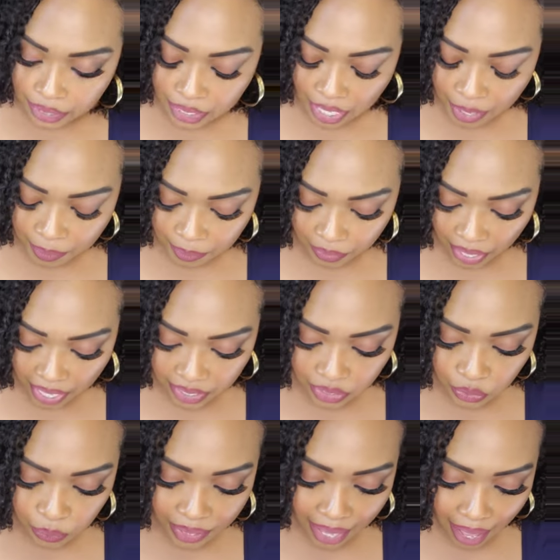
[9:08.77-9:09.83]
so up
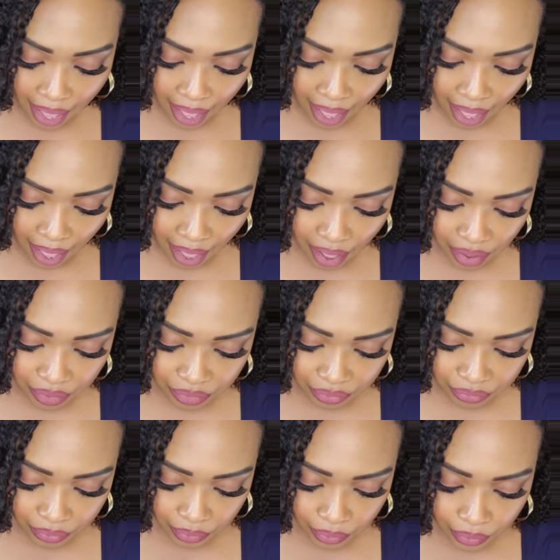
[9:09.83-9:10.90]
next we
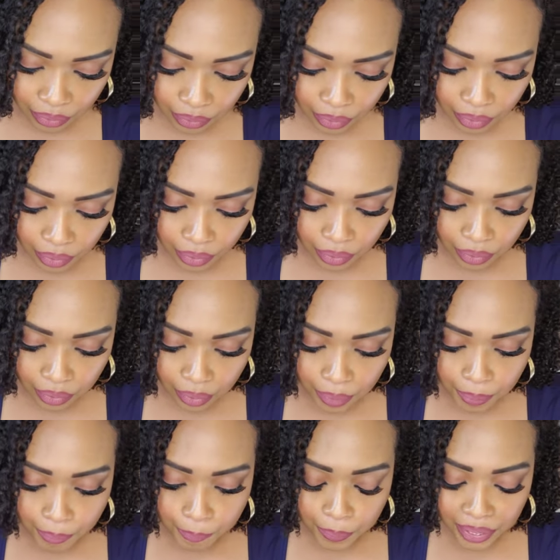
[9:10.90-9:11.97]
have
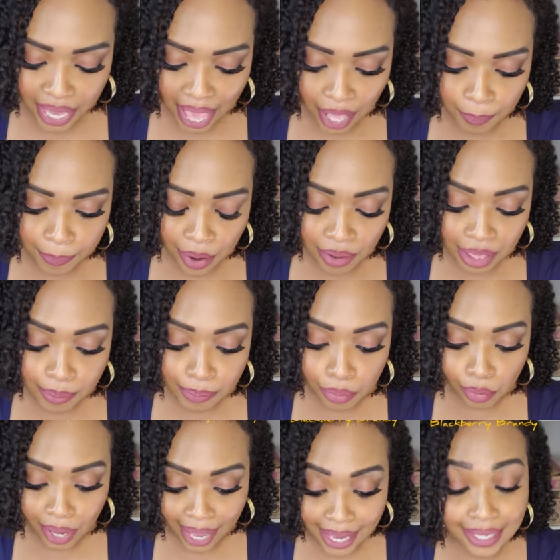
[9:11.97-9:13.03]
blackberry
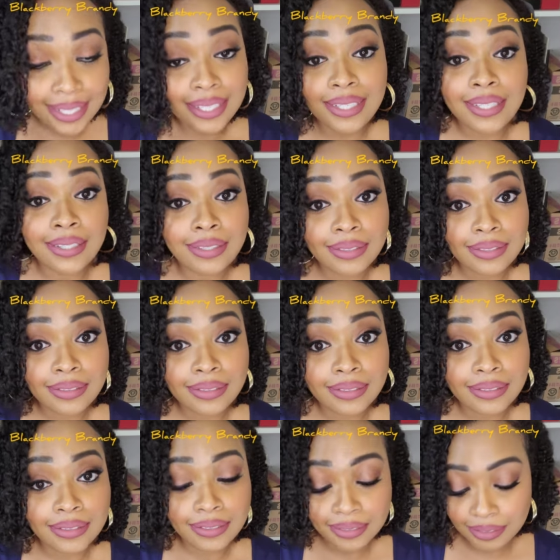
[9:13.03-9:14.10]
brandy.
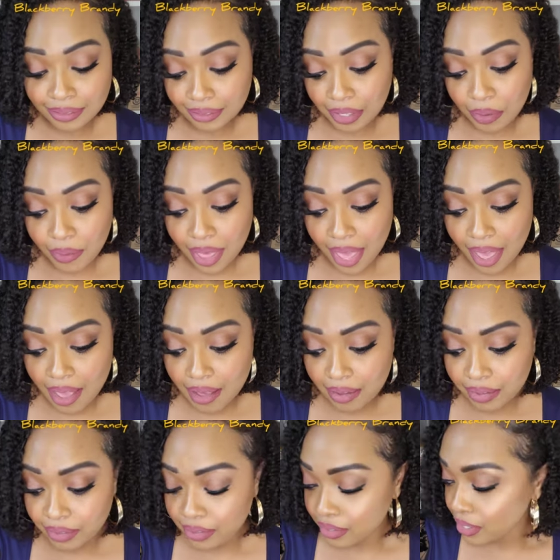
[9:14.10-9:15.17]
Okay,
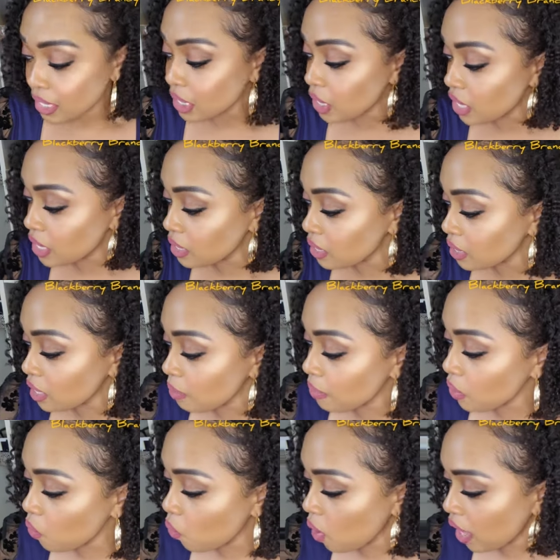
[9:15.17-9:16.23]
so this is going to
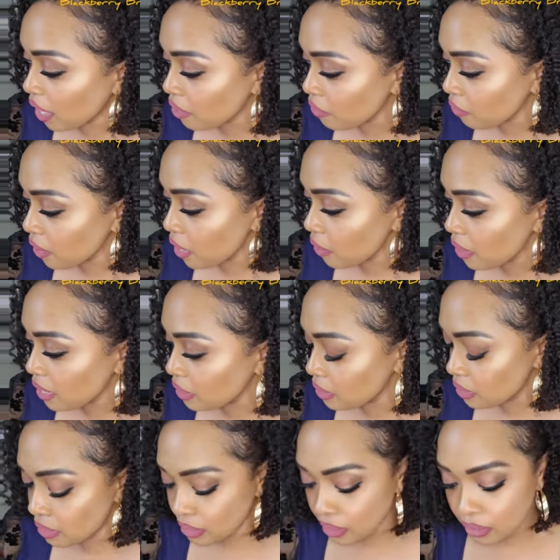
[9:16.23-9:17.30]
be a wine
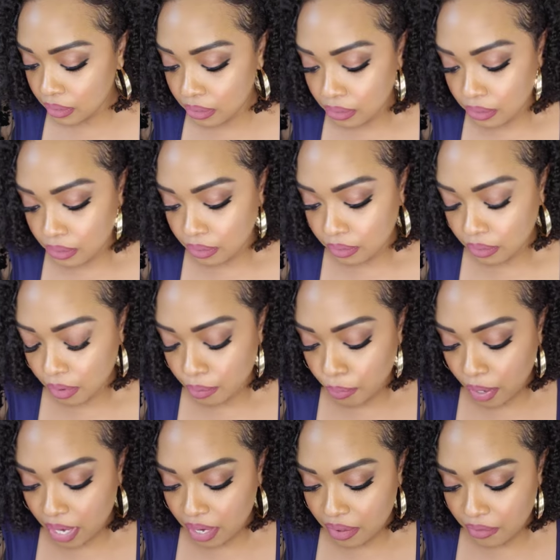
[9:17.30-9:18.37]
fragrance, a
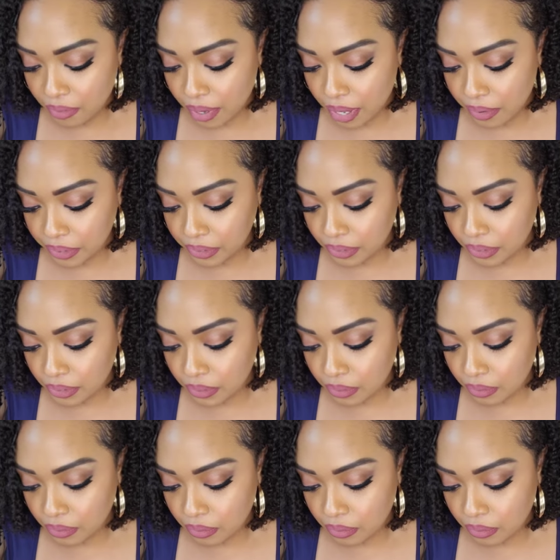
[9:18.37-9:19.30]
brandy fragrance.